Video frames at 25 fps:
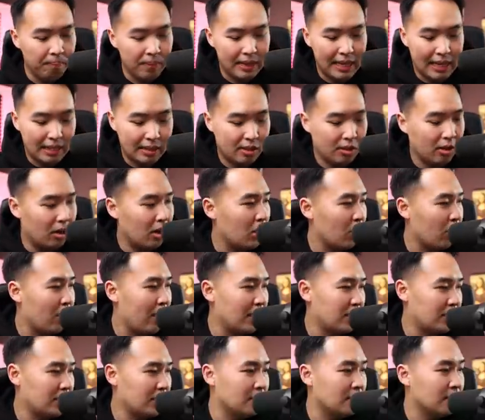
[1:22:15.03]
that stock
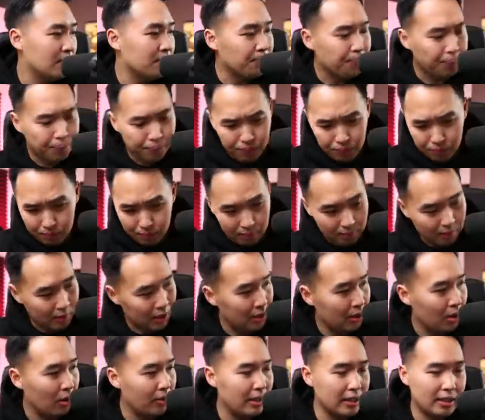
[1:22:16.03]
crashes.
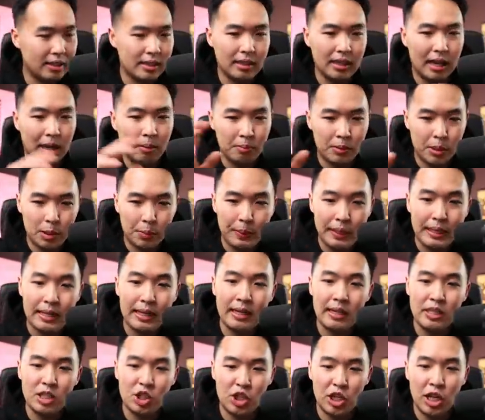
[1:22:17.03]
You know, this is, I'm
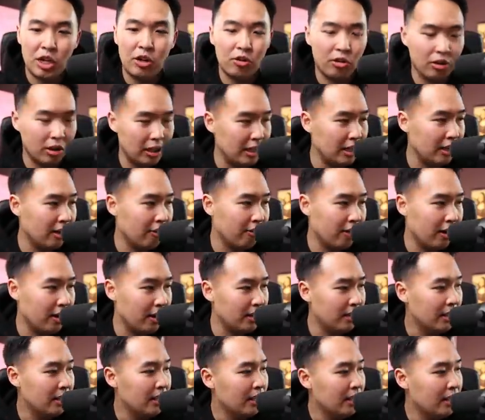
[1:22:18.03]
speaking generally,
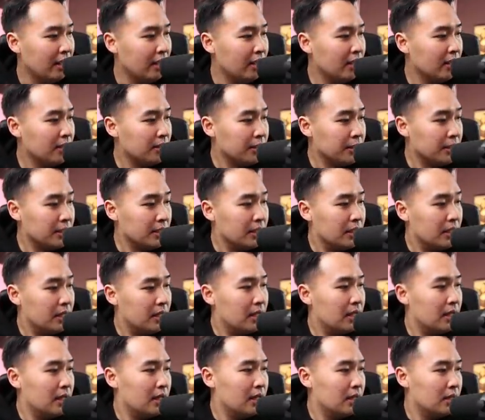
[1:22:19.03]
right?
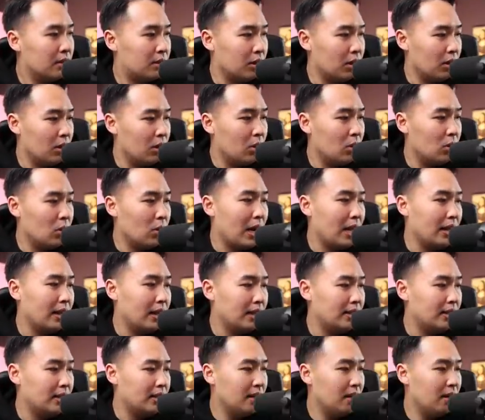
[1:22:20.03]
So I
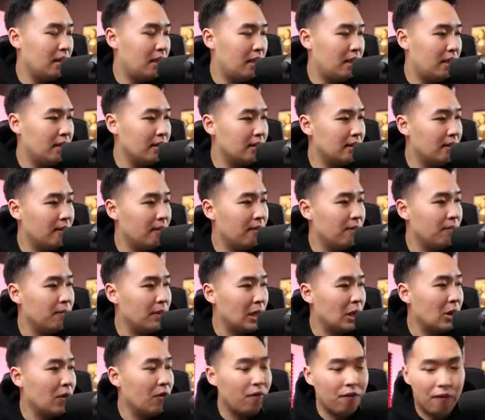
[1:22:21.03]
like to,
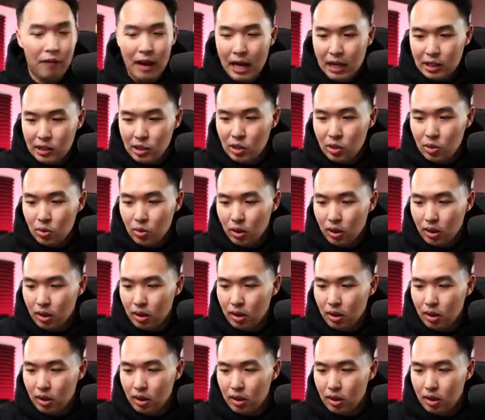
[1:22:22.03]
you know, value,
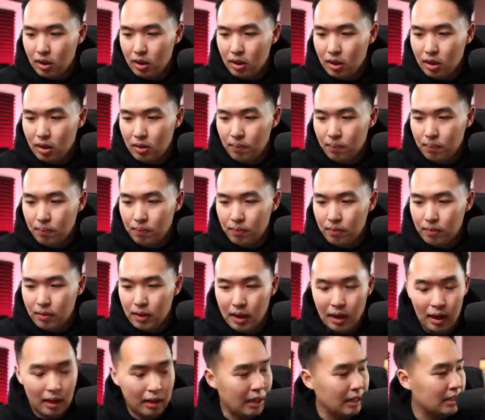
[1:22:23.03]

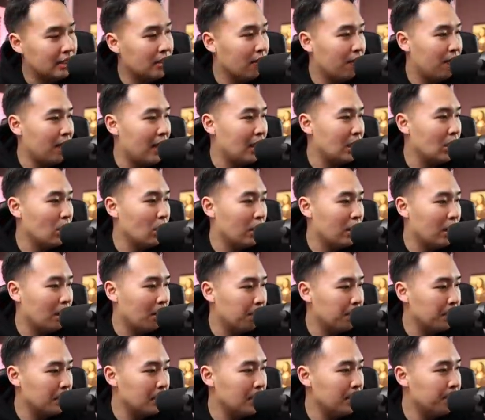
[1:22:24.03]
I like to value a
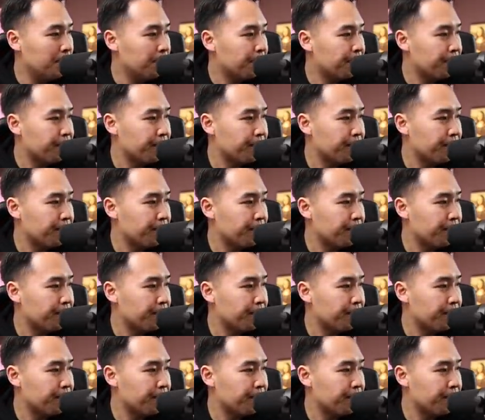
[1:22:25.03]
company